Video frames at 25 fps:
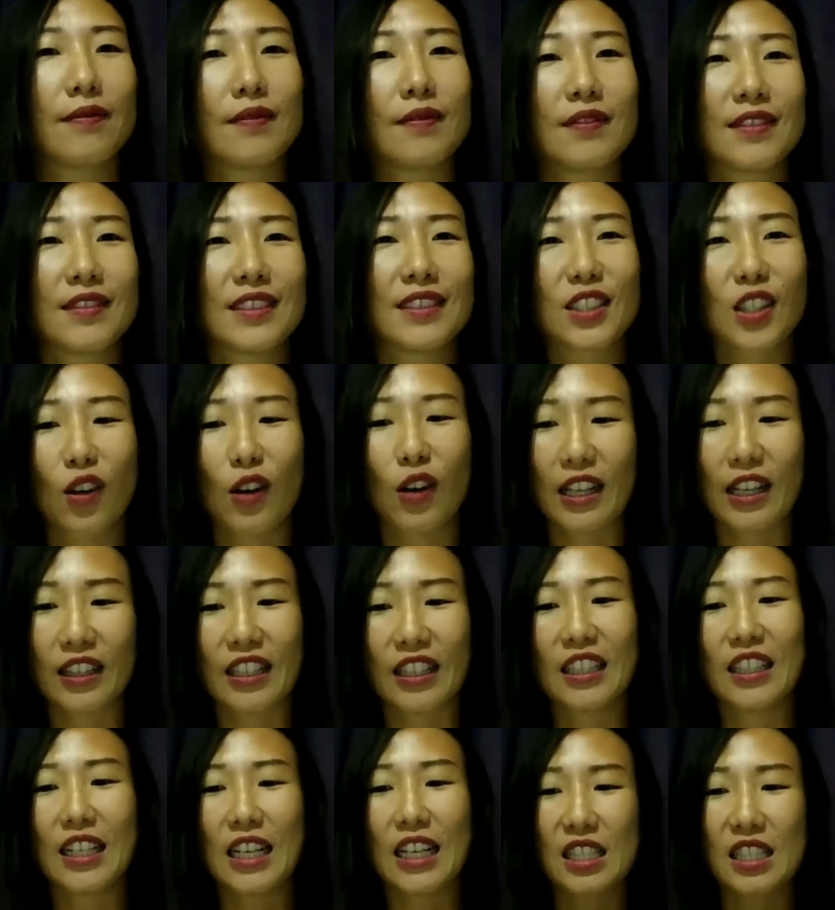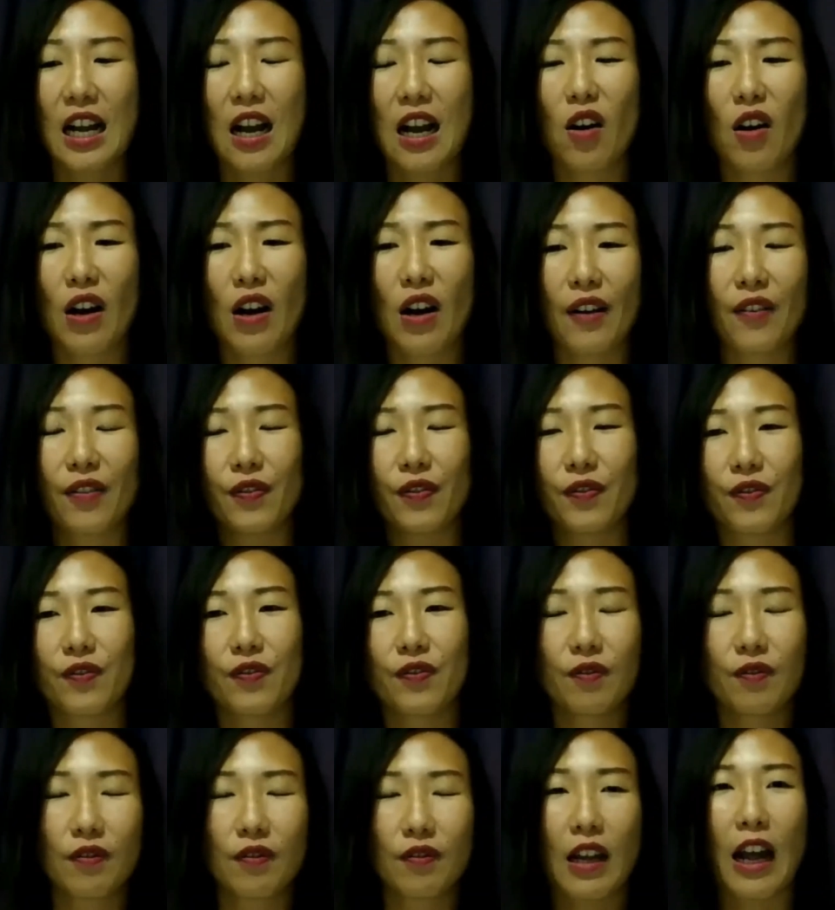So I think that's how I've
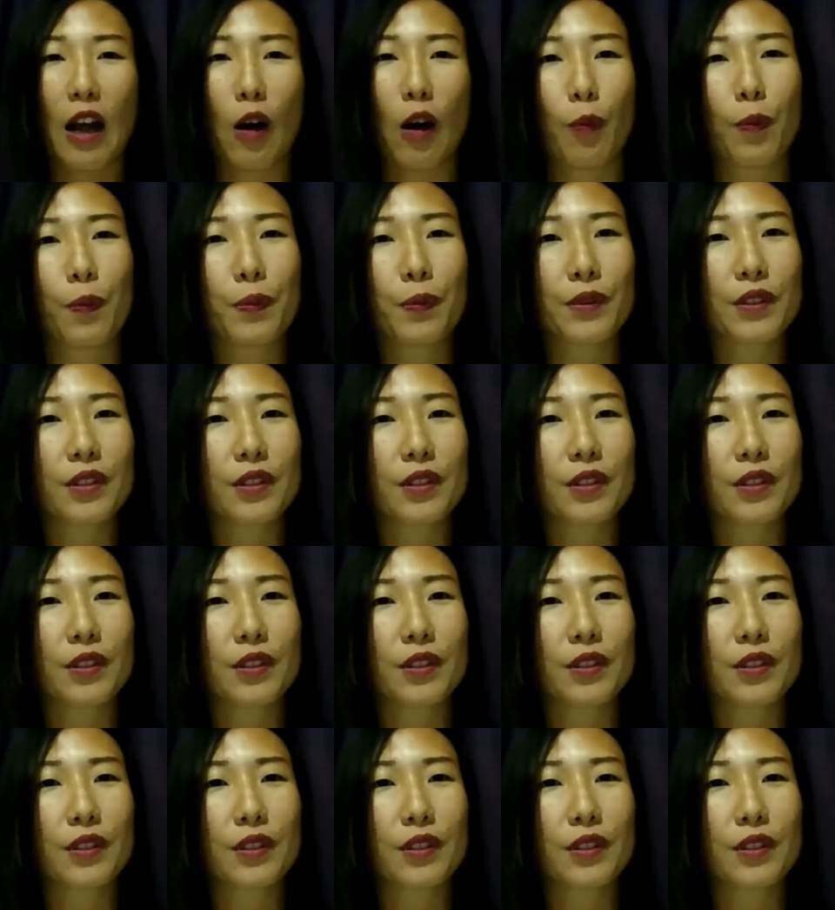helped